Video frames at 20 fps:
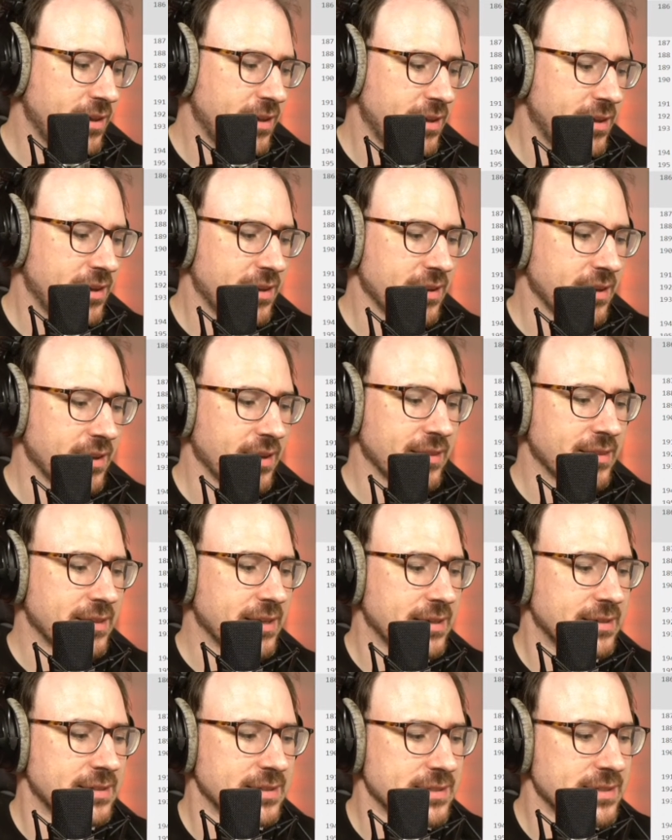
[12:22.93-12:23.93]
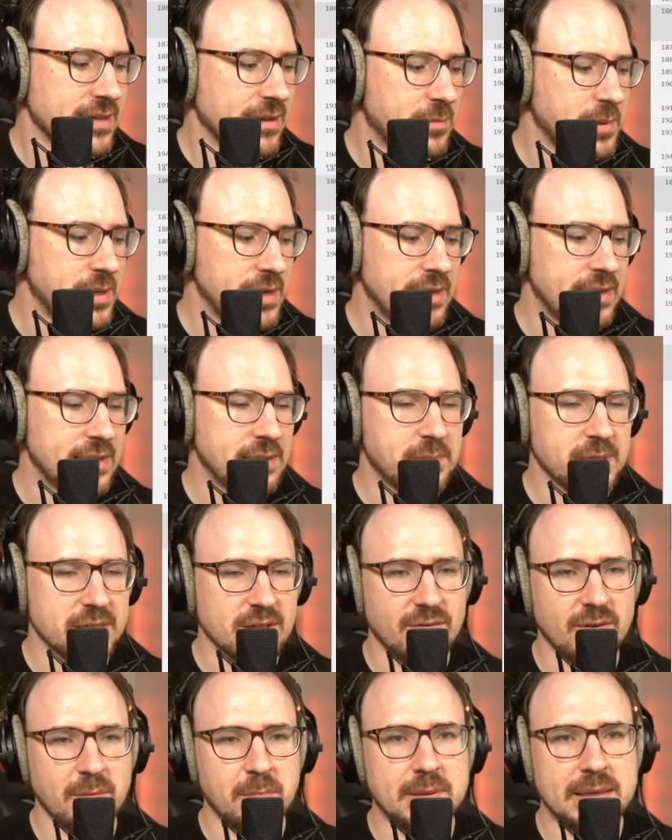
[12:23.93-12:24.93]
And that is a little bit of
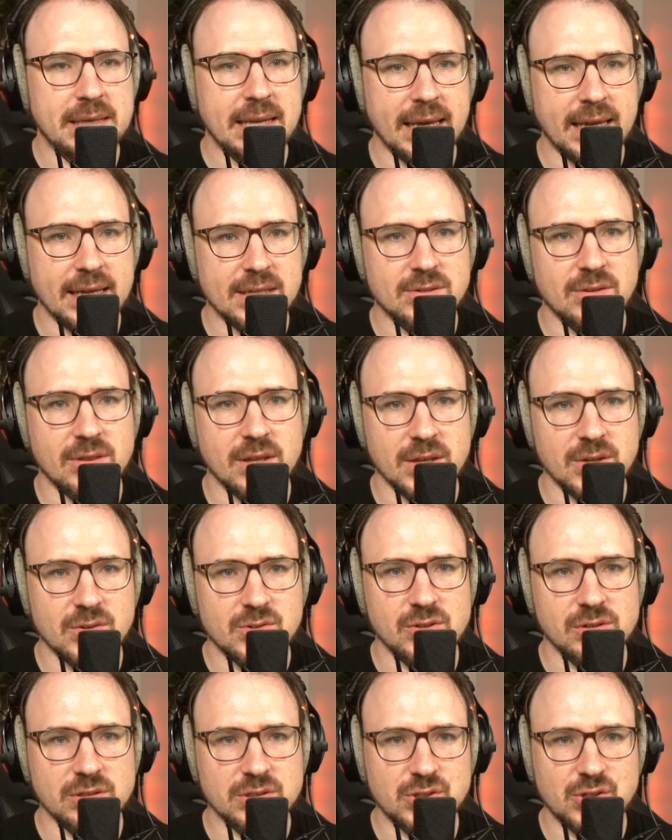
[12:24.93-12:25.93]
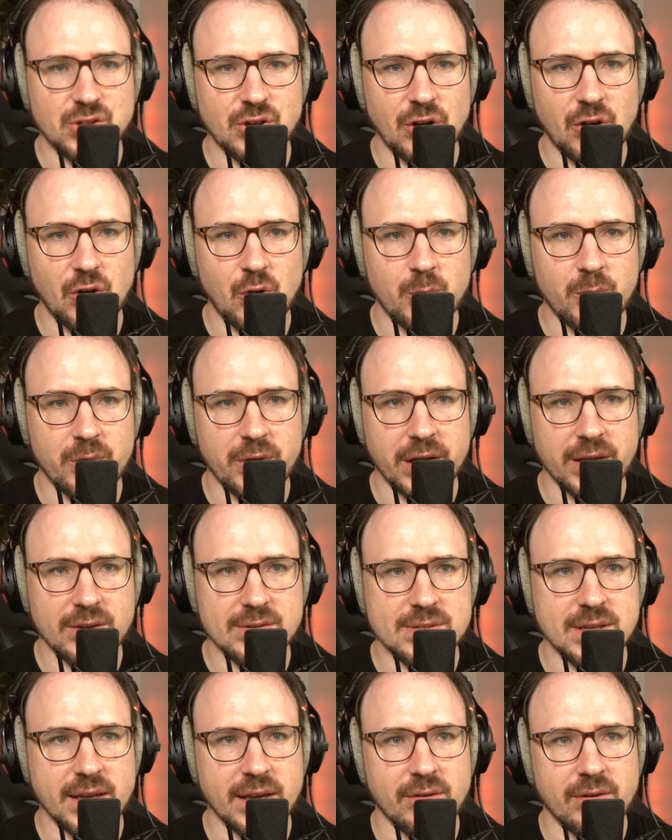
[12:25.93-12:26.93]
a play to the usual trope where you
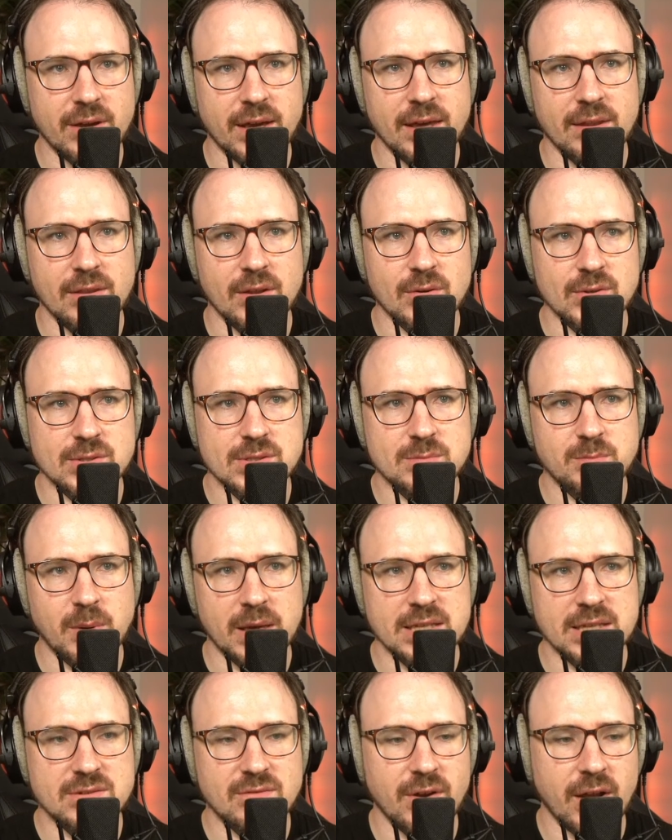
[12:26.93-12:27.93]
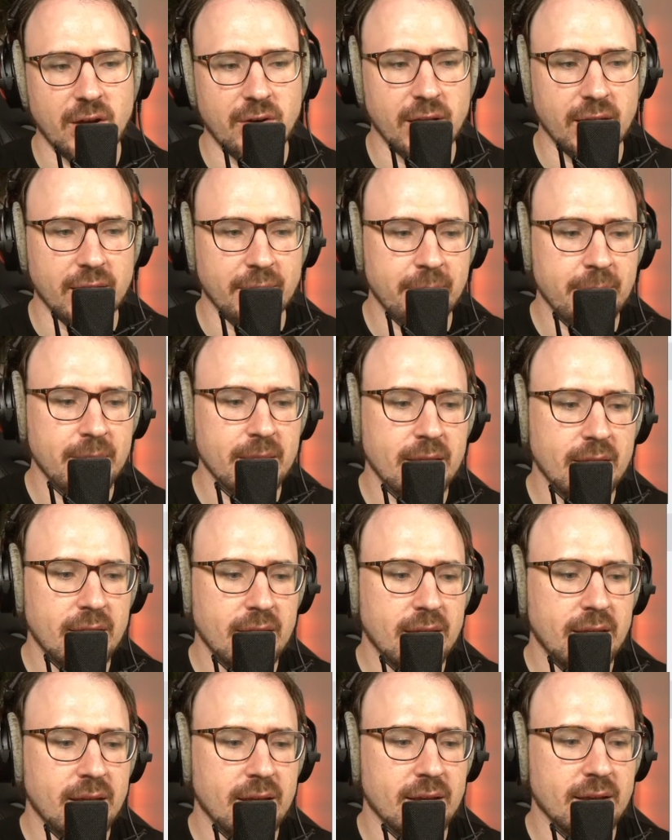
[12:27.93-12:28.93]
say, okay, those spacefaring
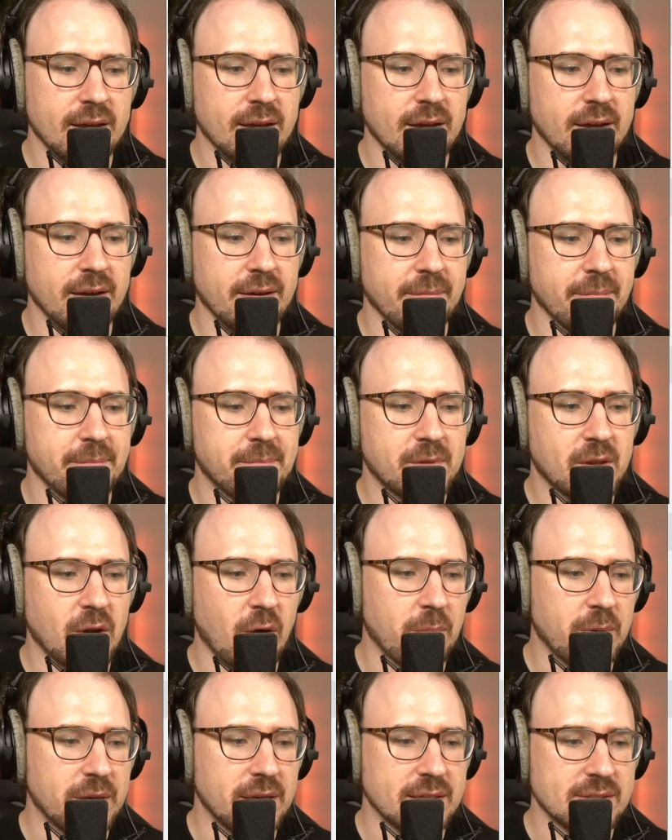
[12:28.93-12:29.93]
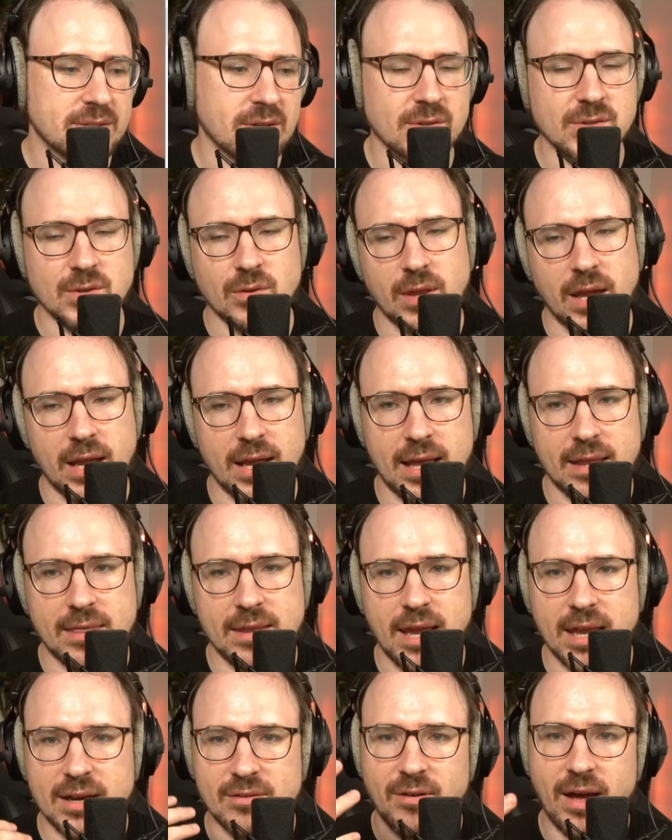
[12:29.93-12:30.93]
companies, also they are the
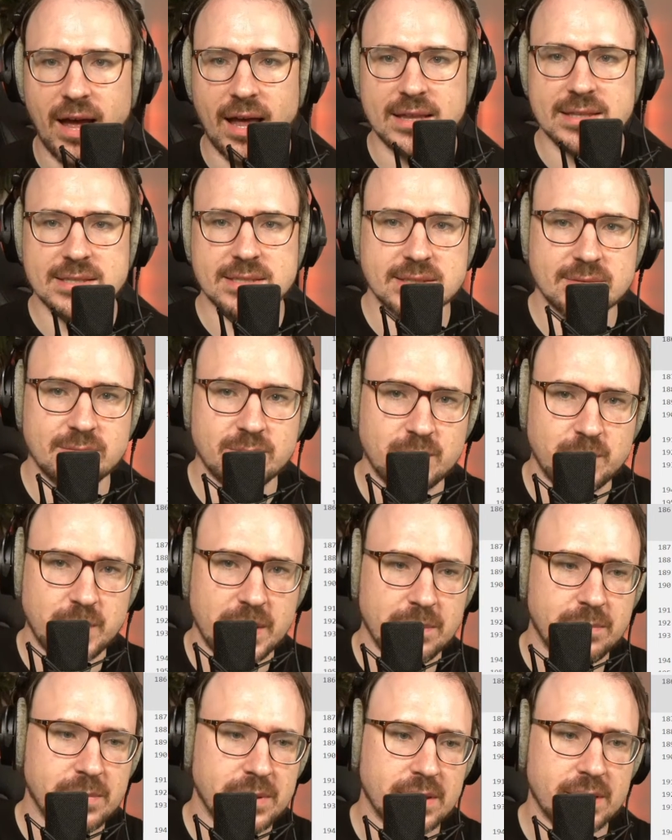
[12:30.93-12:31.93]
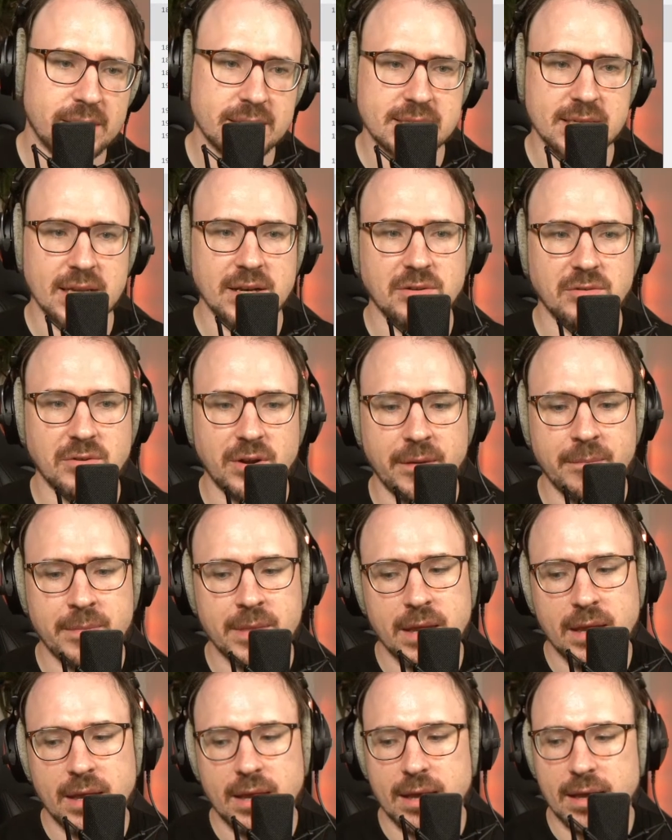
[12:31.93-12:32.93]
advanced people, etc.
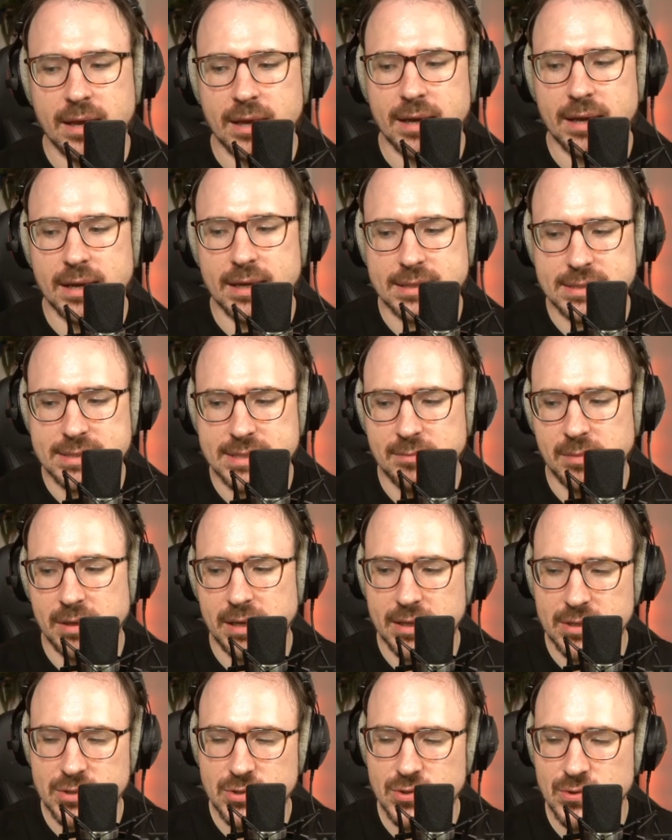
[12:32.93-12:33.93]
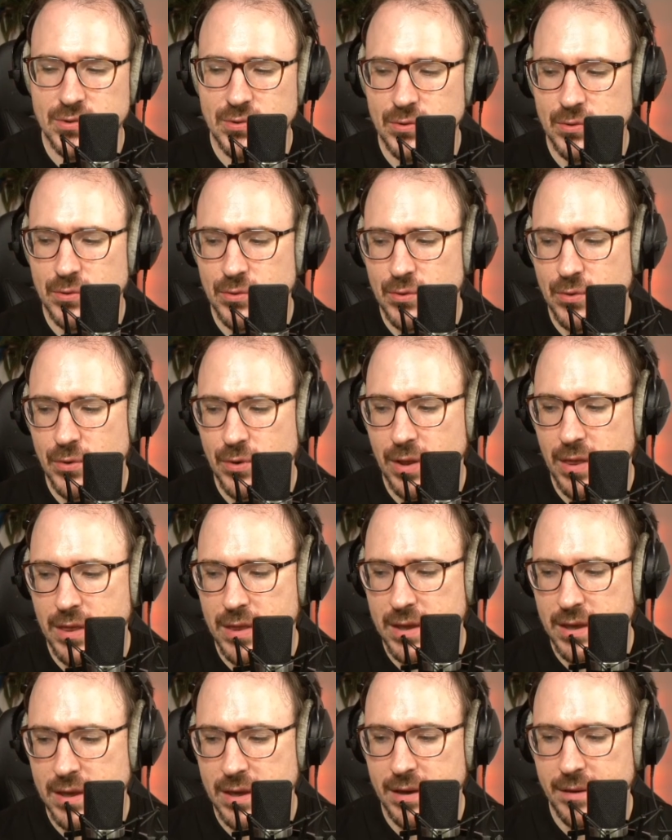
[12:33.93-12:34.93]
It's similar to
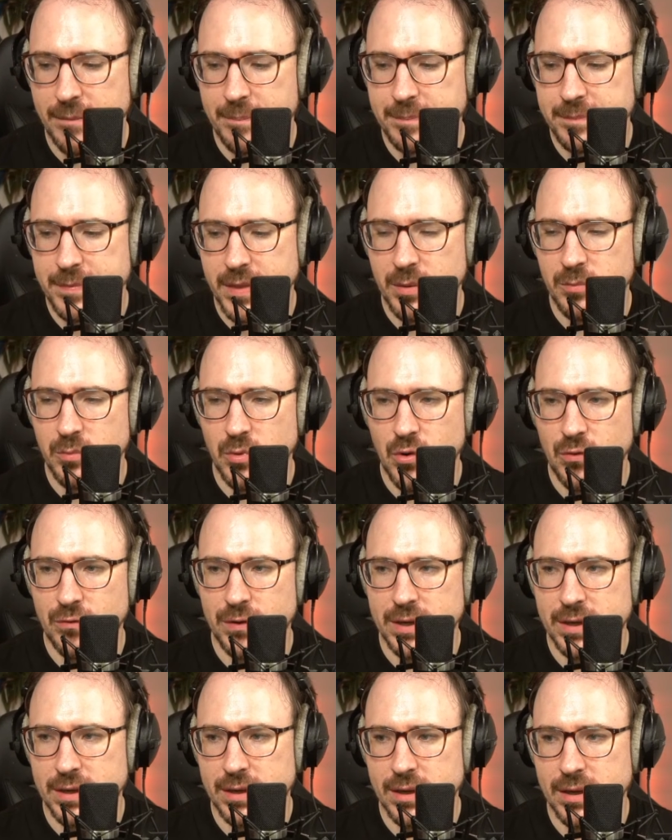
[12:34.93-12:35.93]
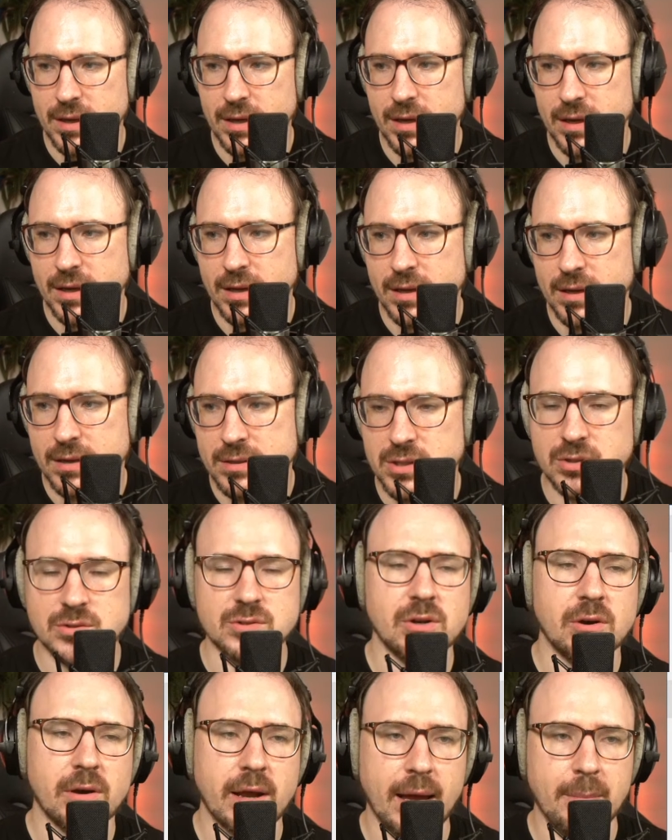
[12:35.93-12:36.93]
the movie Don't
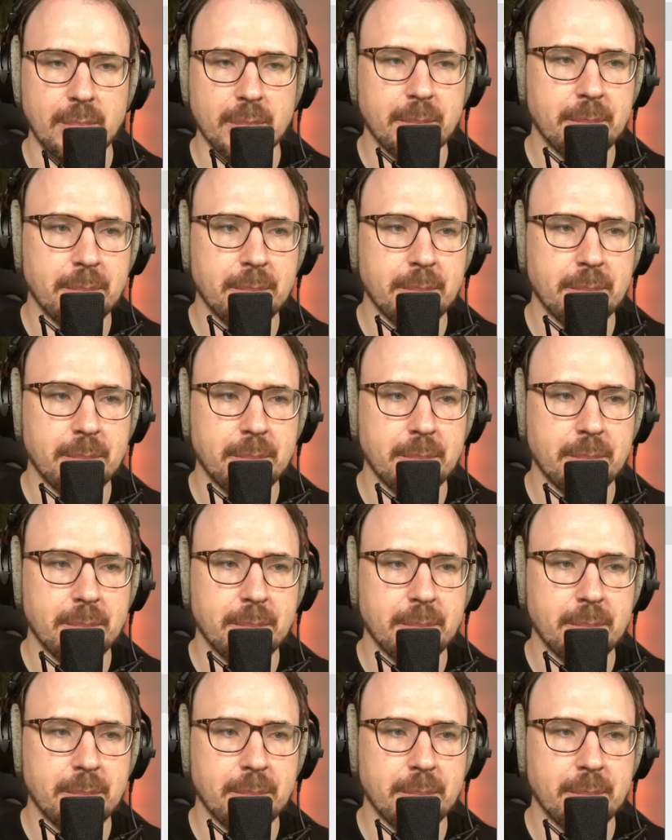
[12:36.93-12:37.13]
Look Up.